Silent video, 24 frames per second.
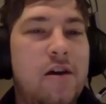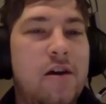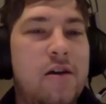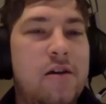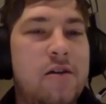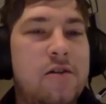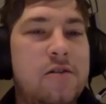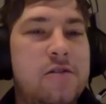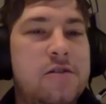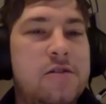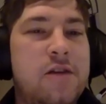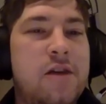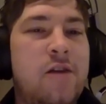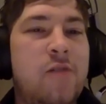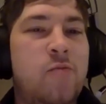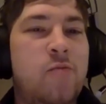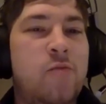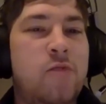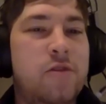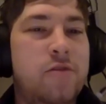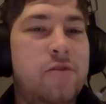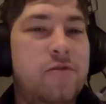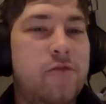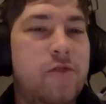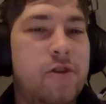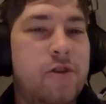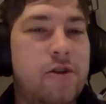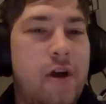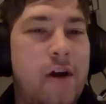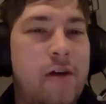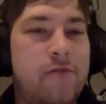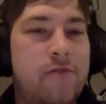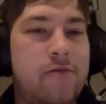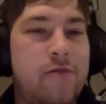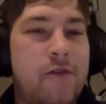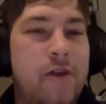say, World of
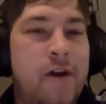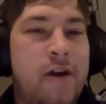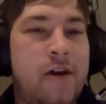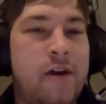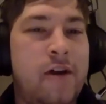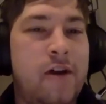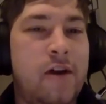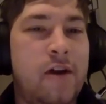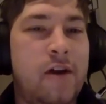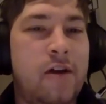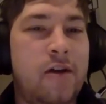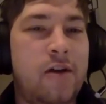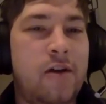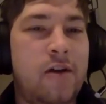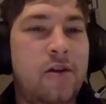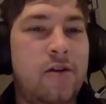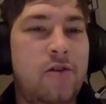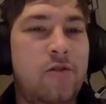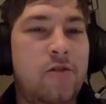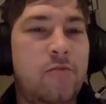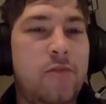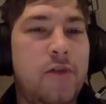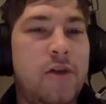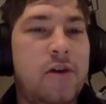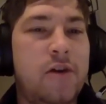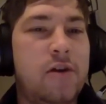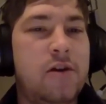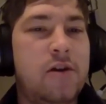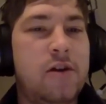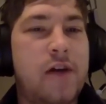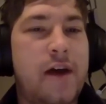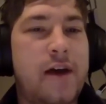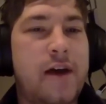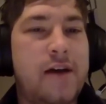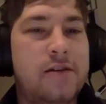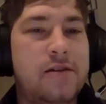Warcraft, right? You pick a
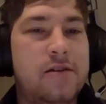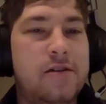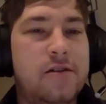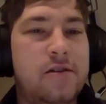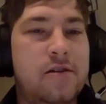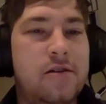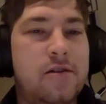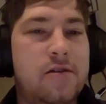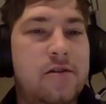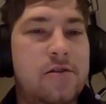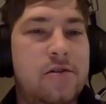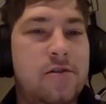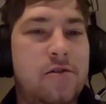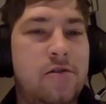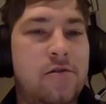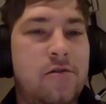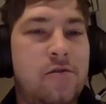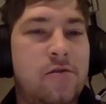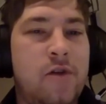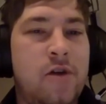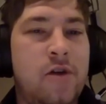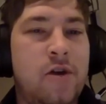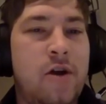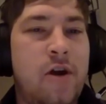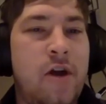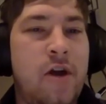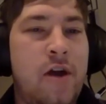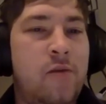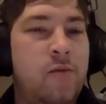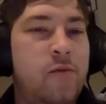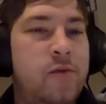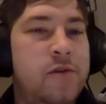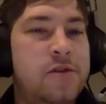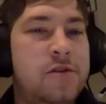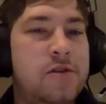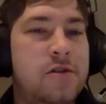class, so you are a
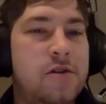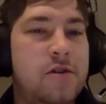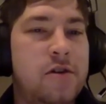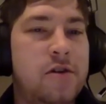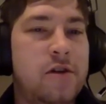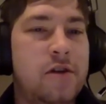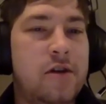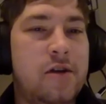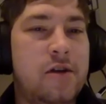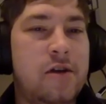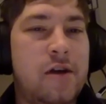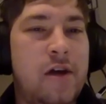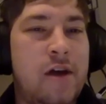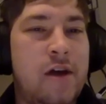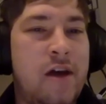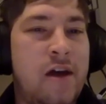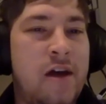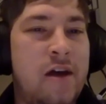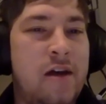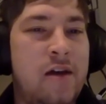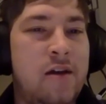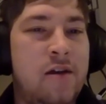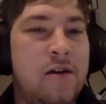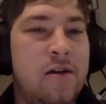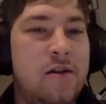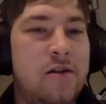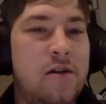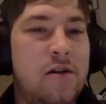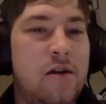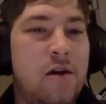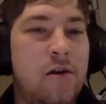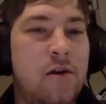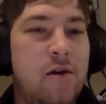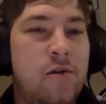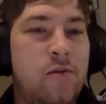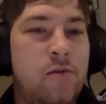wizard, and
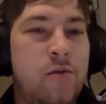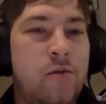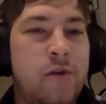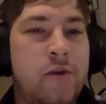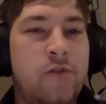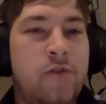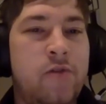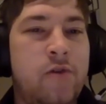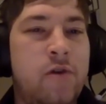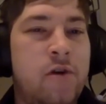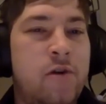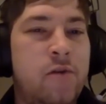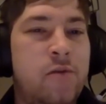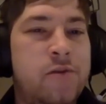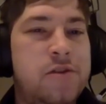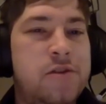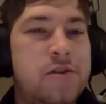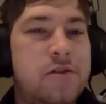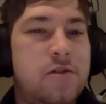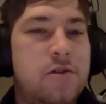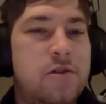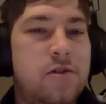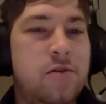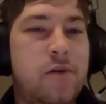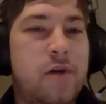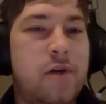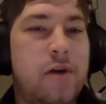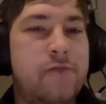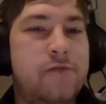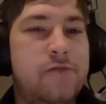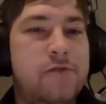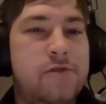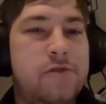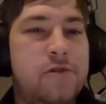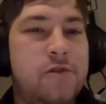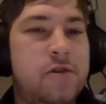when you are a wizard, you
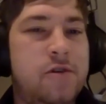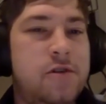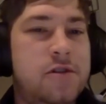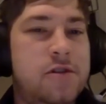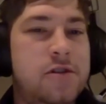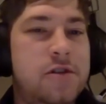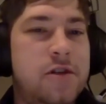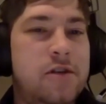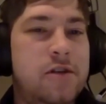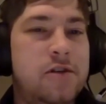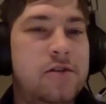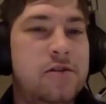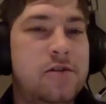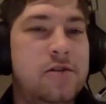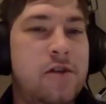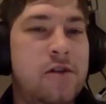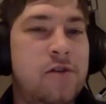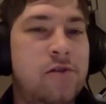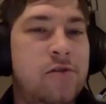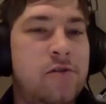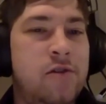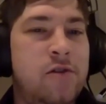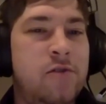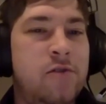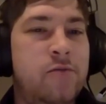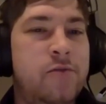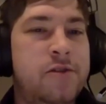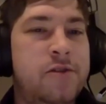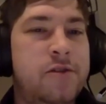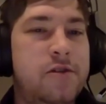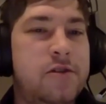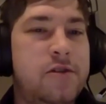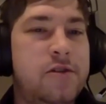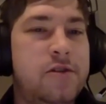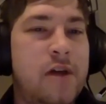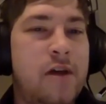have certain skills that only
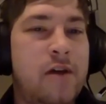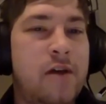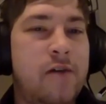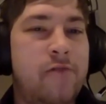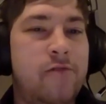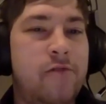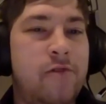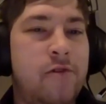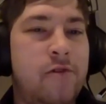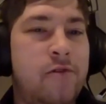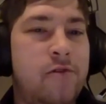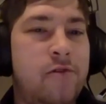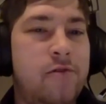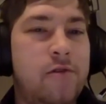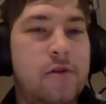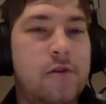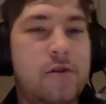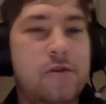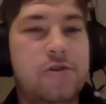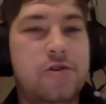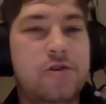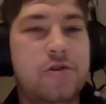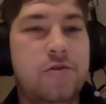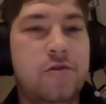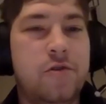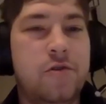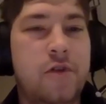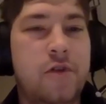wizards have. You know, you can shoot